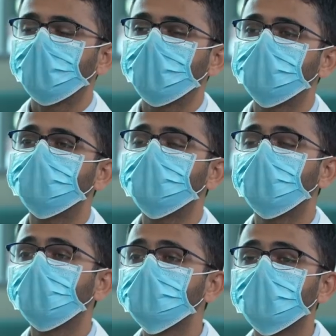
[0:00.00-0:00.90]
And we
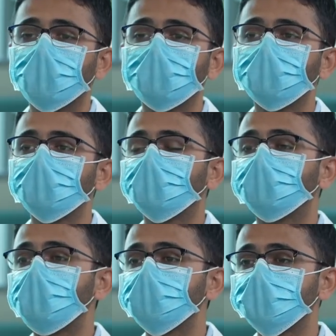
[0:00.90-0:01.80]
also have a
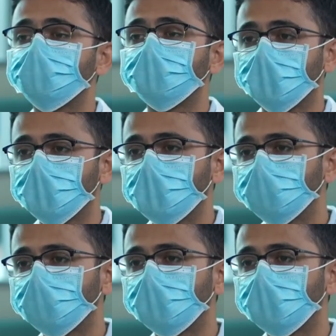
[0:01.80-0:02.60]
mentorship program,